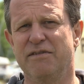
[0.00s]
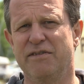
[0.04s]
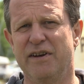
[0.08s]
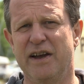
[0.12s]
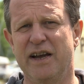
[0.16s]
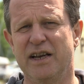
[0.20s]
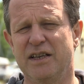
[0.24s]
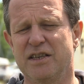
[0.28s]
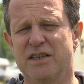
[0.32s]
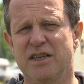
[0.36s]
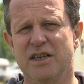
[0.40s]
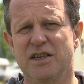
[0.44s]
the
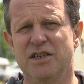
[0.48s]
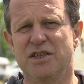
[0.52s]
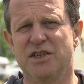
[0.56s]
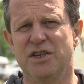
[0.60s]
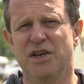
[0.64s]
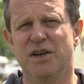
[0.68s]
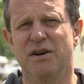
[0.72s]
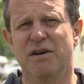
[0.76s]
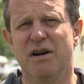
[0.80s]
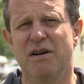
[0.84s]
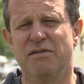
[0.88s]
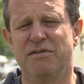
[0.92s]
fact that
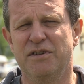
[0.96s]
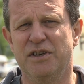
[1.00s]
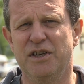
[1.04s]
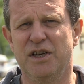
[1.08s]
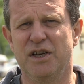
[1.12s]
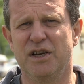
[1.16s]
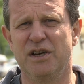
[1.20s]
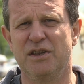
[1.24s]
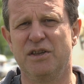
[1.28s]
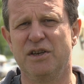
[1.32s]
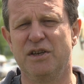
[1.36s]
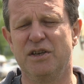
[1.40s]
year over
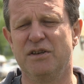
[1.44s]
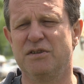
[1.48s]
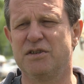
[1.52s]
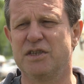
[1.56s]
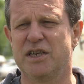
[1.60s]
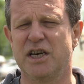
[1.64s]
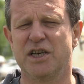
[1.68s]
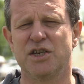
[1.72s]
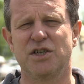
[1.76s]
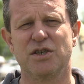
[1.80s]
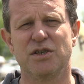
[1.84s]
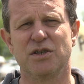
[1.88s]
year the youth
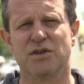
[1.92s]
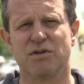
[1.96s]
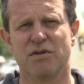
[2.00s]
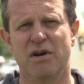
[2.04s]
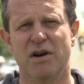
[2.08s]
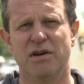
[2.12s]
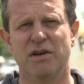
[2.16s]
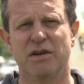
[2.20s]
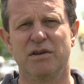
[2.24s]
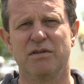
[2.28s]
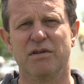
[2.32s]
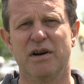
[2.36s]
section's
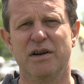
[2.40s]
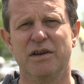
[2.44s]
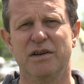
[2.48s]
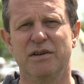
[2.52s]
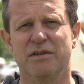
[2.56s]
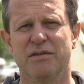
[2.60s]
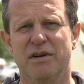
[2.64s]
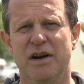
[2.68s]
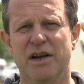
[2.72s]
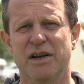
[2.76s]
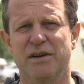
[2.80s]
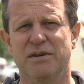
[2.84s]
grown and grown
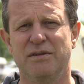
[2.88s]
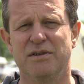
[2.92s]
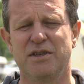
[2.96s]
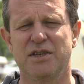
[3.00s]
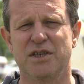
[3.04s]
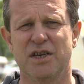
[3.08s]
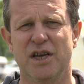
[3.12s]
and grown.